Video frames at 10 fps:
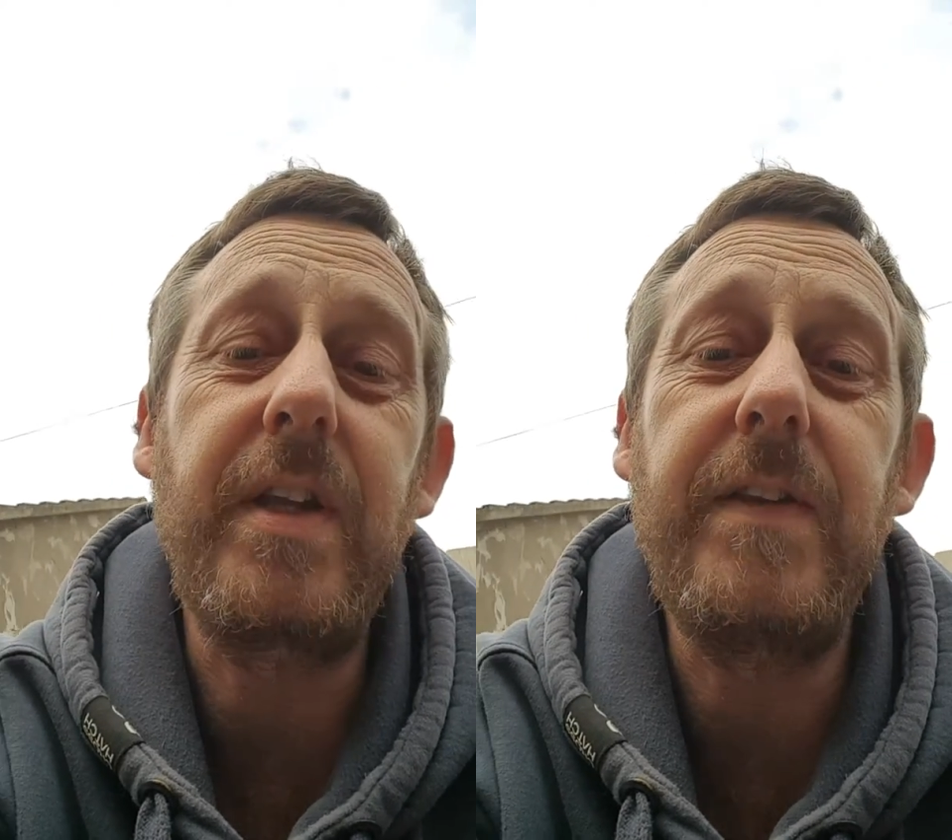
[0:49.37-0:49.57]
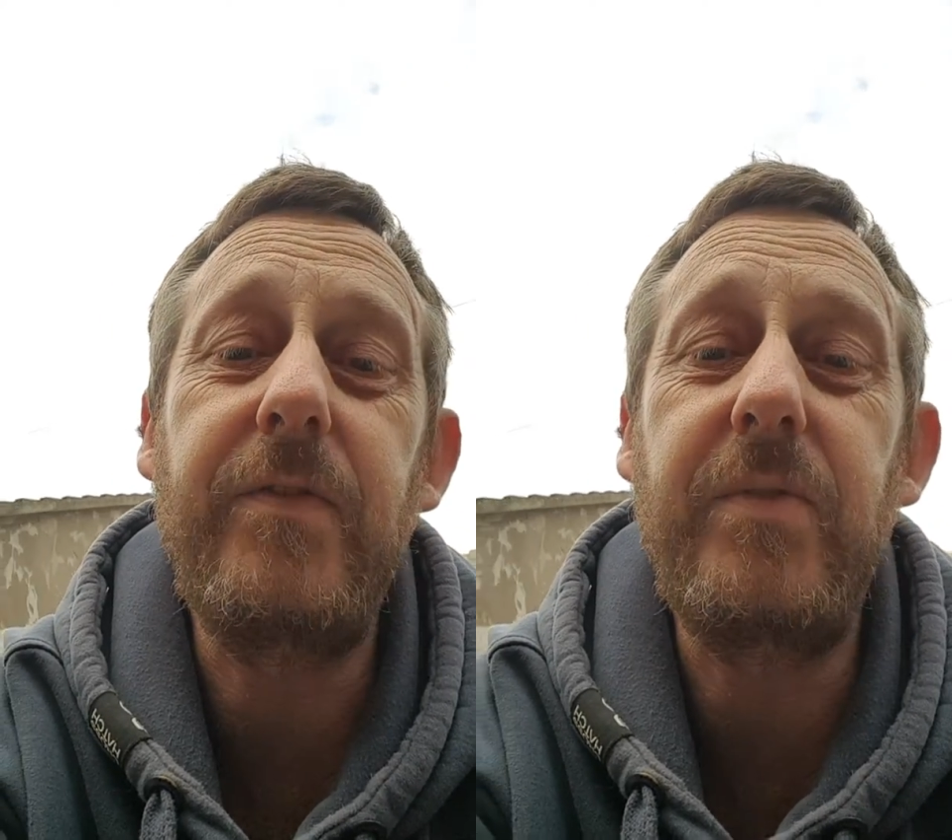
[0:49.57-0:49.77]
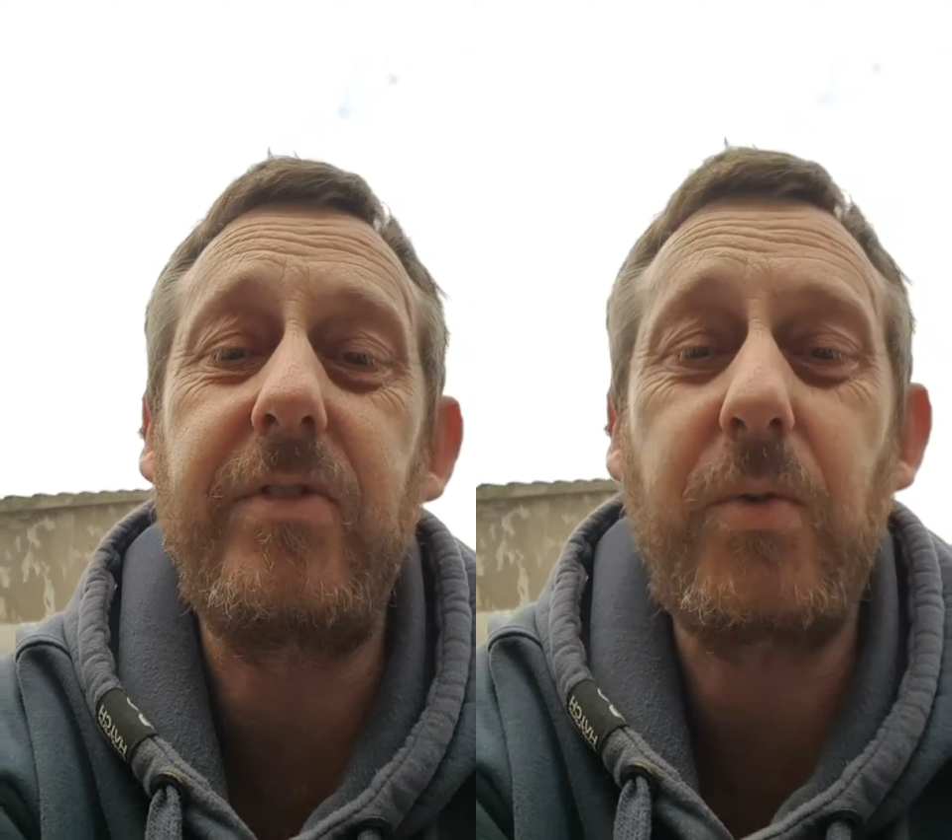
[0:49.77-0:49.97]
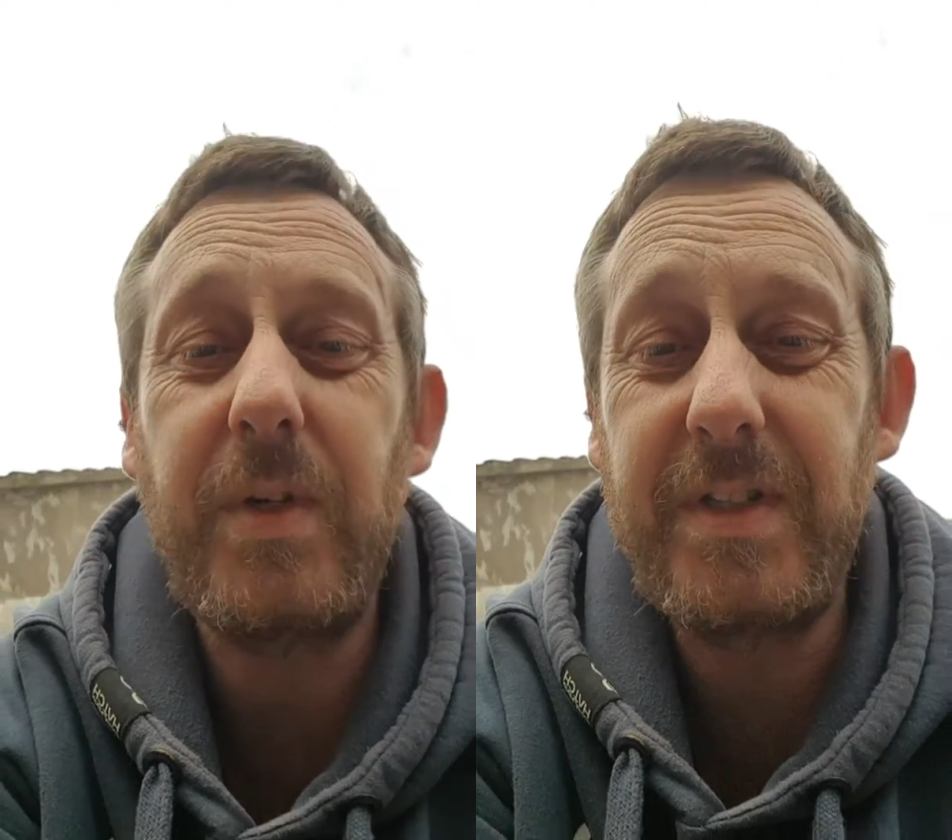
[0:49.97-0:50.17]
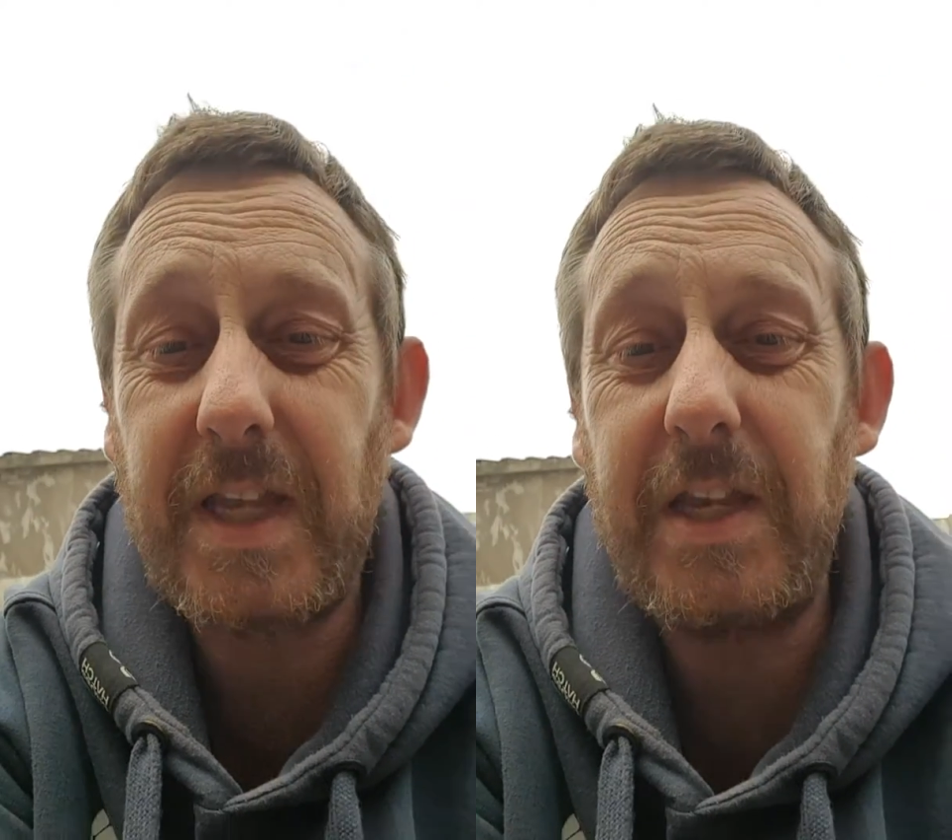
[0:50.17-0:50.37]
cliffs which is
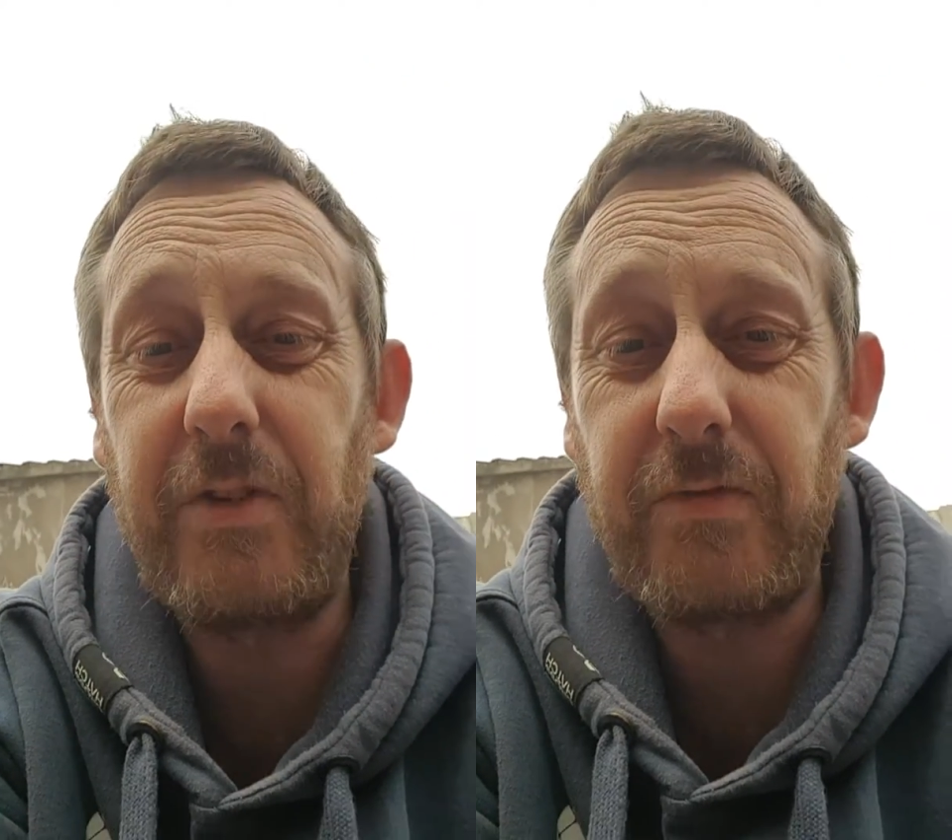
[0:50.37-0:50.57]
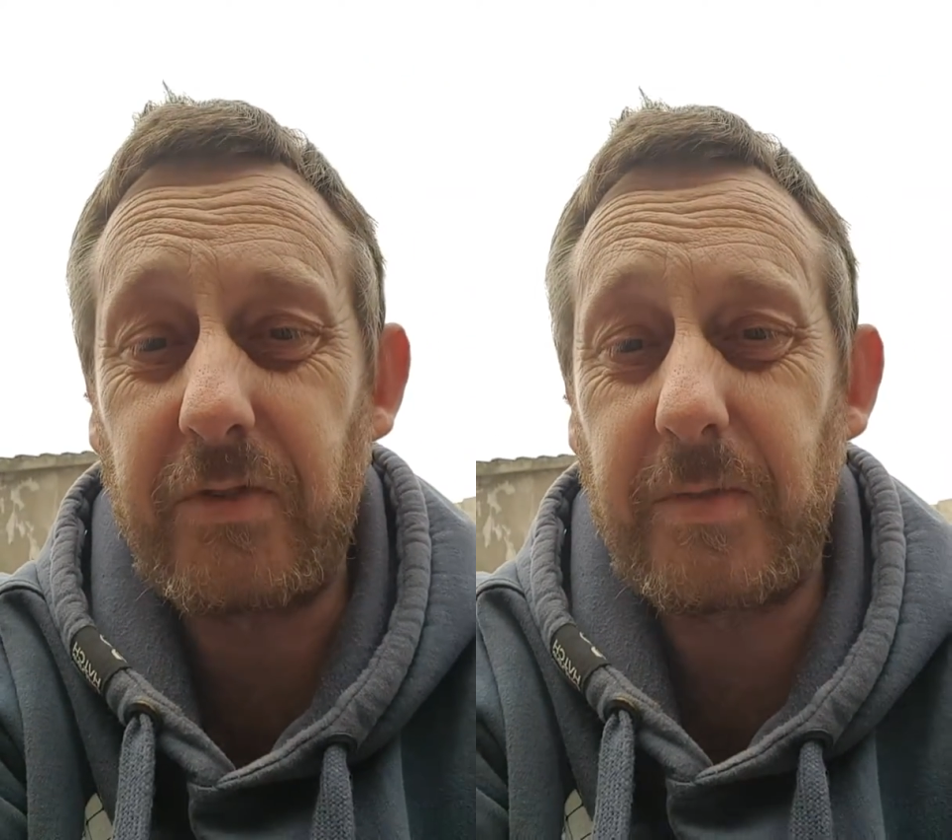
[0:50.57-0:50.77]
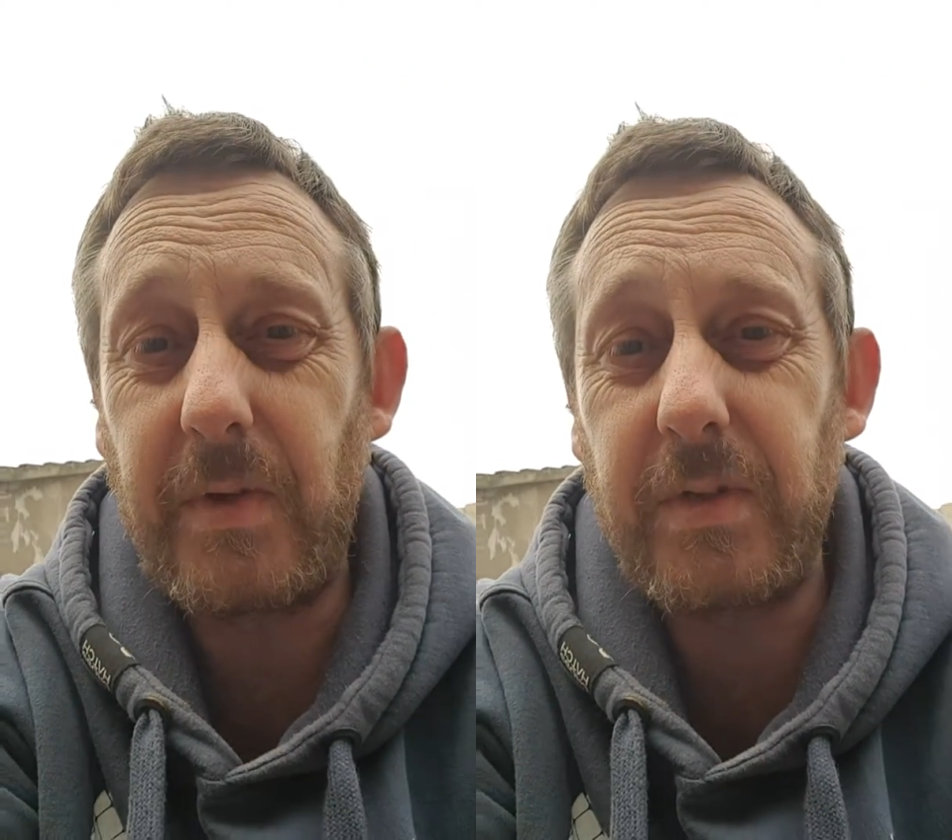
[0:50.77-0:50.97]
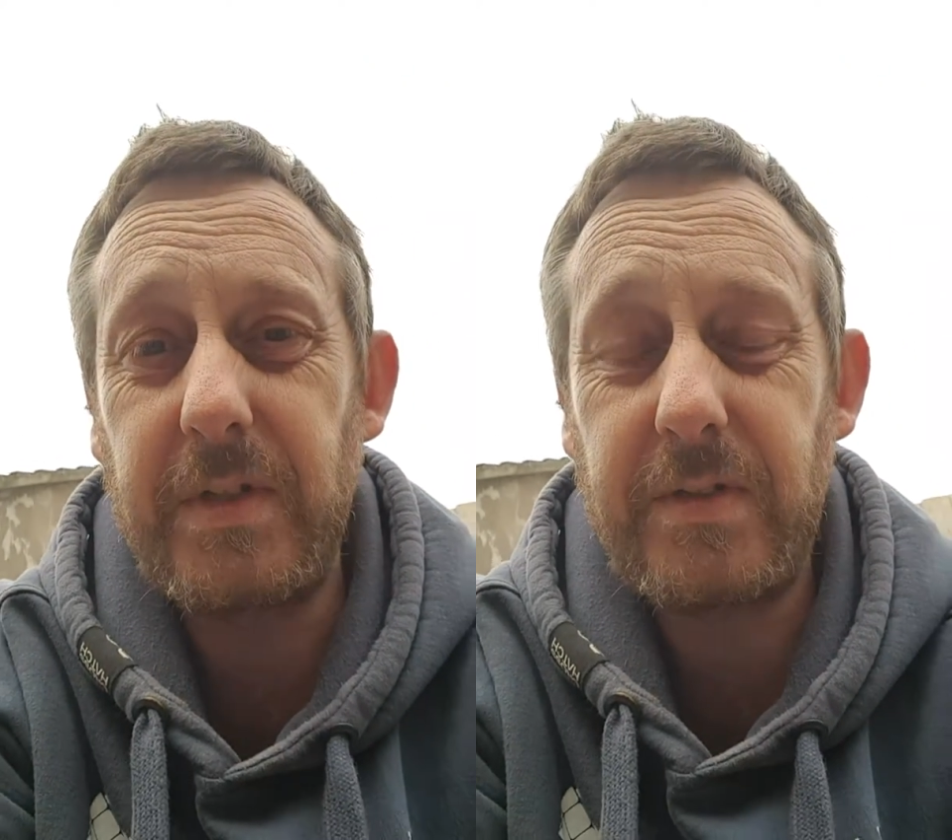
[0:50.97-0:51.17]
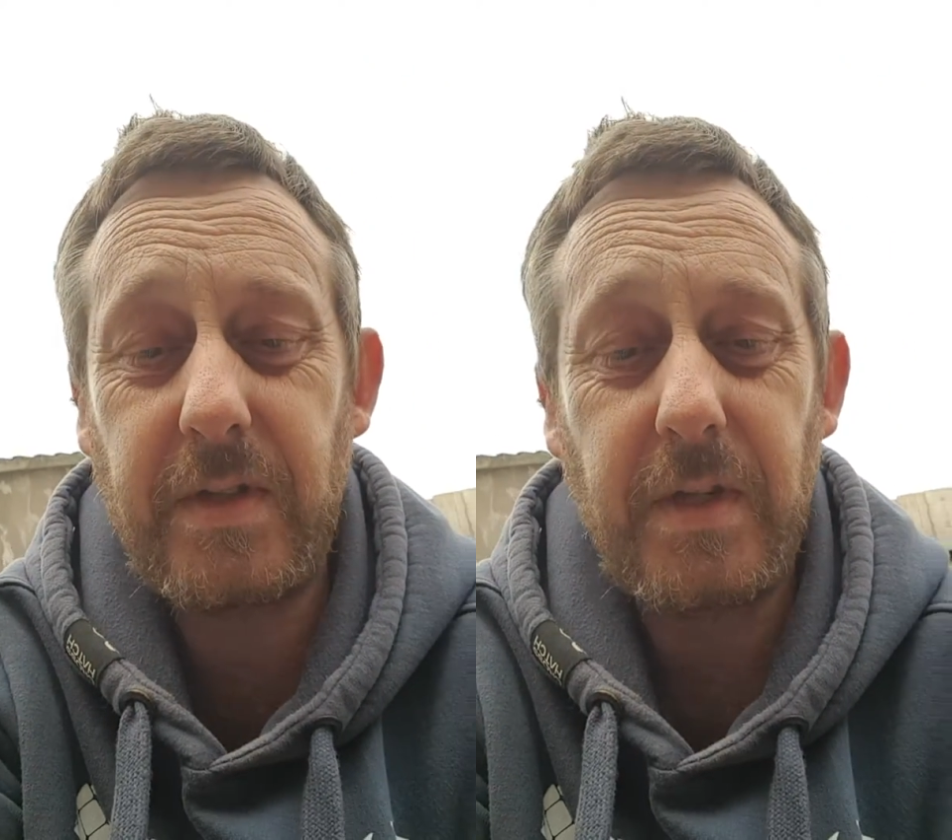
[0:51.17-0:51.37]
quite dangerous, to be
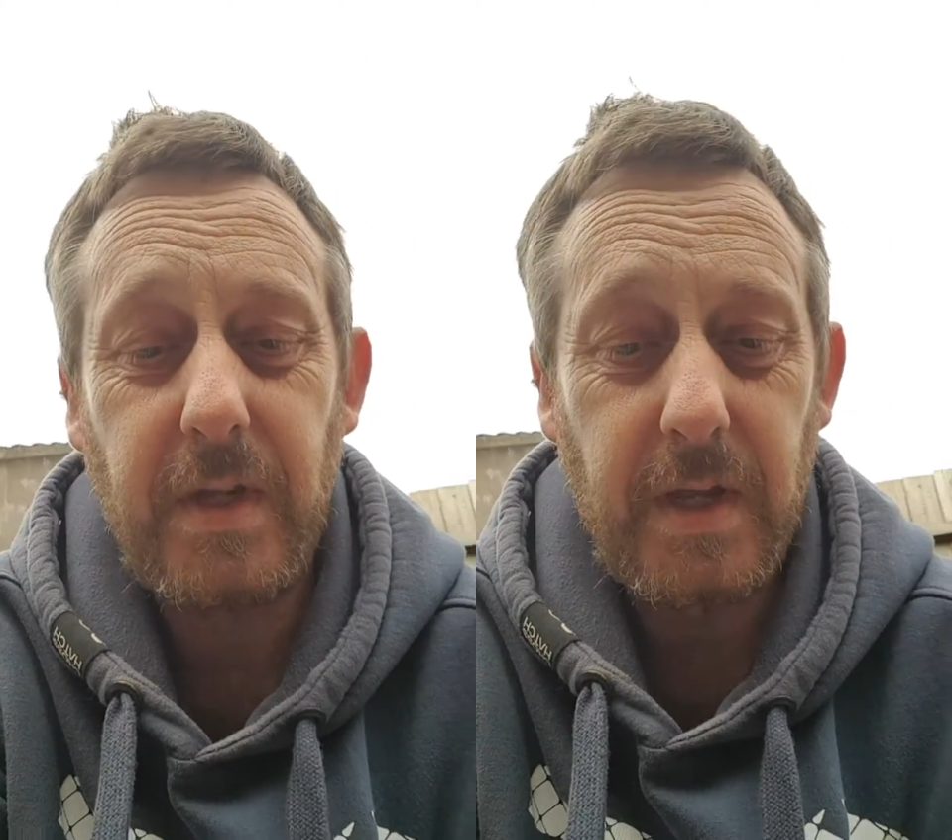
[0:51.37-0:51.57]
honest,